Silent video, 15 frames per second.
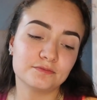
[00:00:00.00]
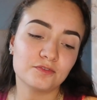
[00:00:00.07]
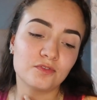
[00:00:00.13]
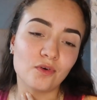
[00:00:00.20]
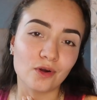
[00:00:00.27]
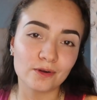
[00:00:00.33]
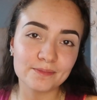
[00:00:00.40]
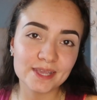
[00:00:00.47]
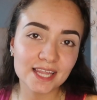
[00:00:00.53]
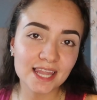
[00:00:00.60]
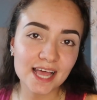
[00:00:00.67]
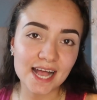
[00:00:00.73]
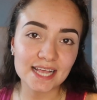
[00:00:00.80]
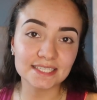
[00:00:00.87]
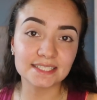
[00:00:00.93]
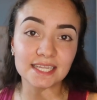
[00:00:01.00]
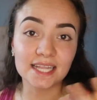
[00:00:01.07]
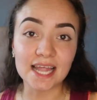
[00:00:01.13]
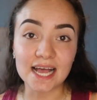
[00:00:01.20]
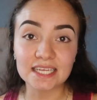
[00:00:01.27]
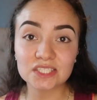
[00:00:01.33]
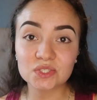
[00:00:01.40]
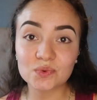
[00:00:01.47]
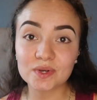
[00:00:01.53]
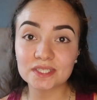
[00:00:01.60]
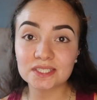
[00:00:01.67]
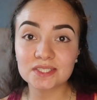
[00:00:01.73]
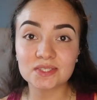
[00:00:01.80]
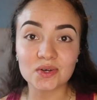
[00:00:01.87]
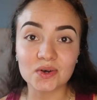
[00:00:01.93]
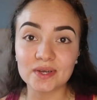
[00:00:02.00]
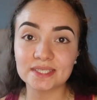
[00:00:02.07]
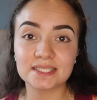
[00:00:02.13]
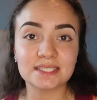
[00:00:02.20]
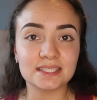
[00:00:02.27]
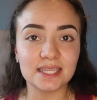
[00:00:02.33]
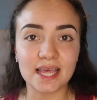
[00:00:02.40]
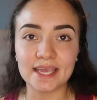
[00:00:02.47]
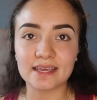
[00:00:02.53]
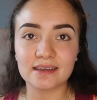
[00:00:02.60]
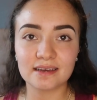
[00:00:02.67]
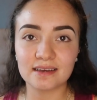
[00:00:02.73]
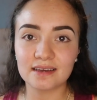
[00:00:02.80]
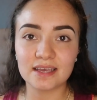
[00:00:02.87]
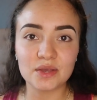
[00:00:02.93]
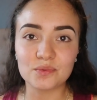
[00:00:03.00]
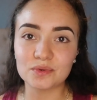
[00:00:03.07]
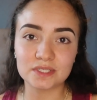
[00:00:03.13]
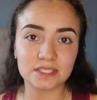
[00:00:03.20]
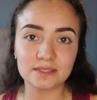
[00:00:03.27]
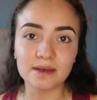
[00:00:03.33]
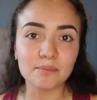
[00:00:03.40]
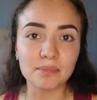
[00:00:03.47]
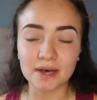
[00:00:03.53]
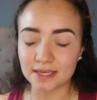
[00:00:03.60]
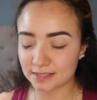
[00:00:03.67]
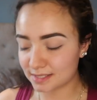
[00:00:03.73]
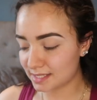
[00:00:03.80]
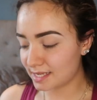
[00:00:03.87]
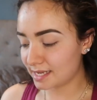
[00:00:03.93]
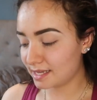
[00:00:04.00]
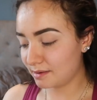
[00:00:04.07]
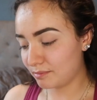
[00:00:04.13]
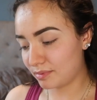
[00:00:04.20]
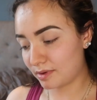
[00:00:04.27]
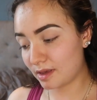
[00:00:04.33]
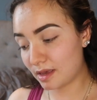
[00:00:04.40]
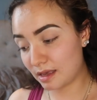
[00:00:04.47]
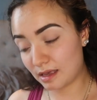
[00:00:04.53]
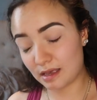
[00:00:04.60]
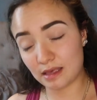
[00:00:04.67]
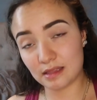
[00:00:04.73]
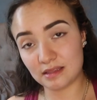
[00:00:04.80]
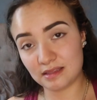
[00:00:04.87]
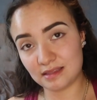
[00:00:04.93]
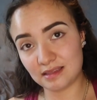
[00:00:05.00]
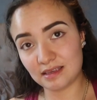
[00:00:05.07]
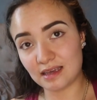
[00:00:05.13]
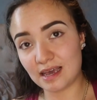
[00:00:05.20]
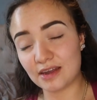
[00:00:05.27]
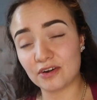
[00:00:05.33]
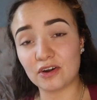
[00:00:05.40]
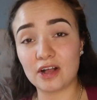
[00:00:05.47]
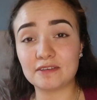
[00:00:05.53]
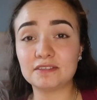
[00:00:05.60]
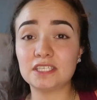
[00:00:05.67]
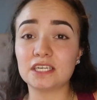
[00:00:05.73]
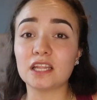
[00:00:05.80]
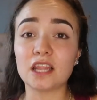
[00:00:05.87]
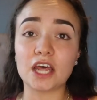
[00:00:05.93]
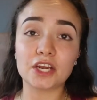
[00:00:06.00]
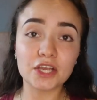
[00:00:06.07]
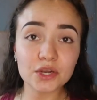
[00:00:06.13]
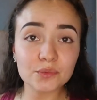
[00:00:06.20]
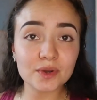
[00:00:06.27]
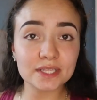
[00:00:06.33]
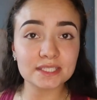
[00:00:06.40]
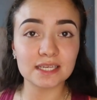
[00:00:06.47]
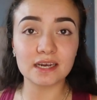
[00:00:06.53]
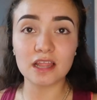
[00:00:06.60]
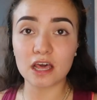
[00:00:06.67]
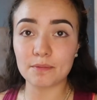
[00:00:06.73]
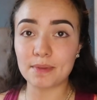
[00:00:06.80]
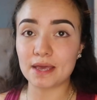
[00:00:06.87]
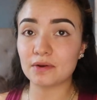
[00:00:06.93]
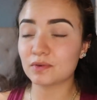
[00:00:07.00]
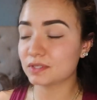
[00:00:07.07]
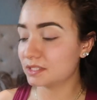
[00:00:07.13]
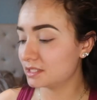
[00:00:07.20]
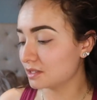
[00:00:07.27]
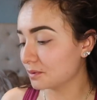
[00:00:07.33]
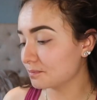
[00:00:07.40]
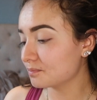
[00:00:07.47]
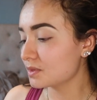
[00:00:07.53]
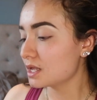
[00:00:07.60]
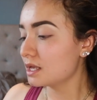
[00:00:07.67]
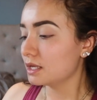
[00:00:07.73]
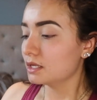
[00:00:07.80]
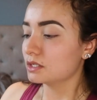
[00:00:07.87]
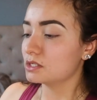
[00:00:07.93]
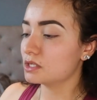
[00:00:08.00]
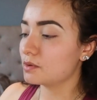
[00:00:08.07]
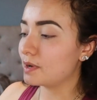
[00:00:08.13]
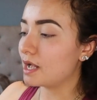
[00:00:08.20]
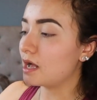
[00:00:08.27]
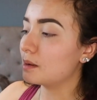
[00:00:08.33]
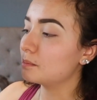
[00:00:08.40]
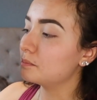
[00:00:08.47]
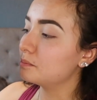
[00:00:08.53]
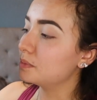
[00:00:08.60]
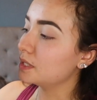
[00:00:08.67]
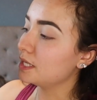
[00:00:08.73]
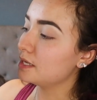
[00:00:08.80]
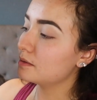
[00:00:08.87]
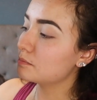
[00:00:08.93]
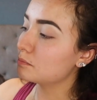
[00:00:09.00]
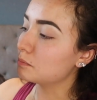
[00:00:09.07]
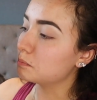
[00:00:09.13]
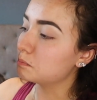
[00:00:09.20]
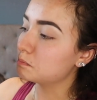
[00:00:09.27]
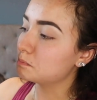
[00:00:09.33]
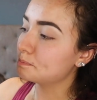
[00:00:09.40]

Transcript: formula as the last one, so it's like it was a bust again. But I don't know, I've seen a lot of good ones and a lot of bad ones. So we got Bling